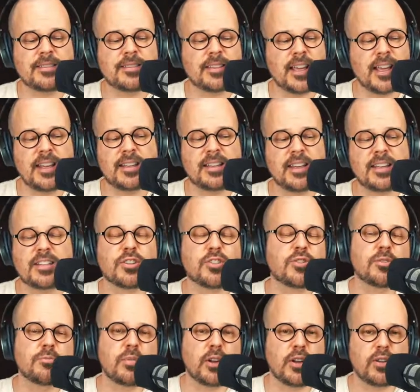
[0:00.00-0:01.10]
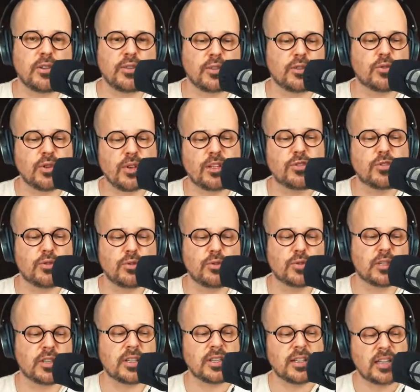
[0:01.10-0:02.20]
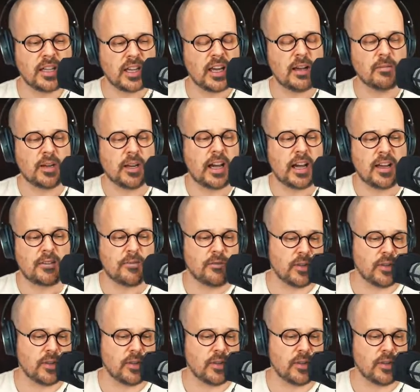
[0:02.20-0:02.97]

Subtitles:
it's good because you can use Ecamm Live.